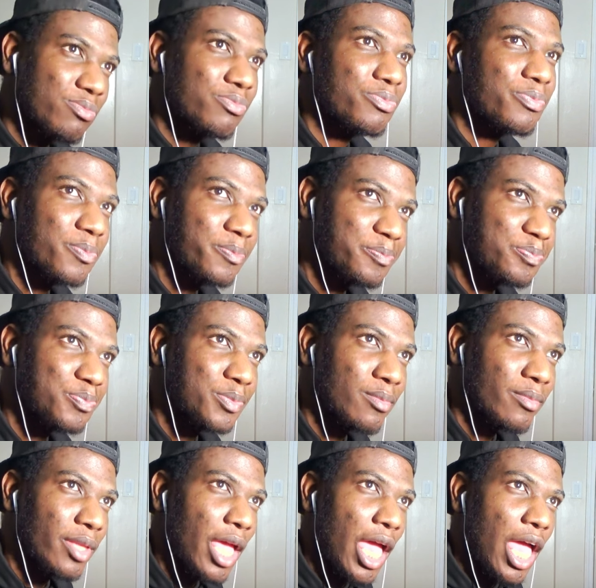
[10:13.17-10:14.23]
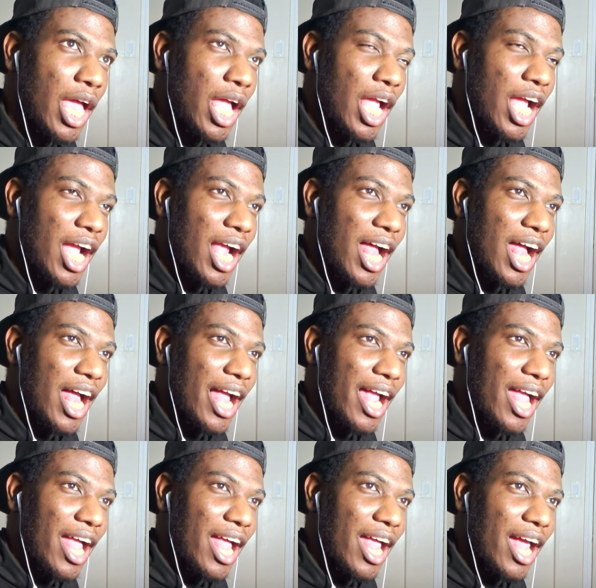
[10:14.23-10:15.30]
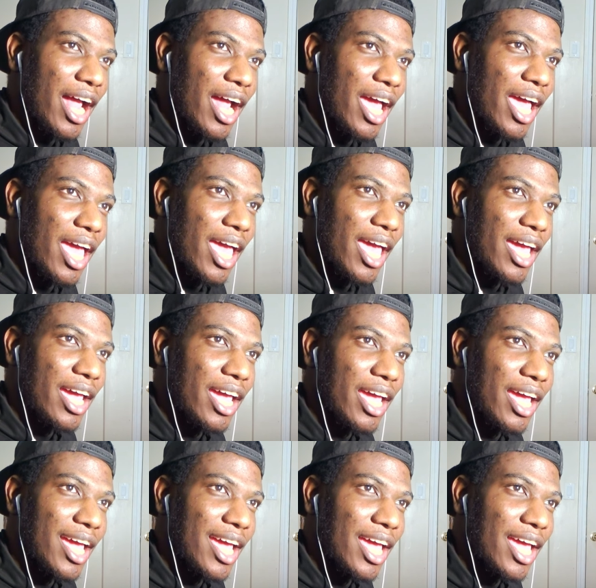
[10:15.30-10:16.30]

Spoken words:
(no one is talking)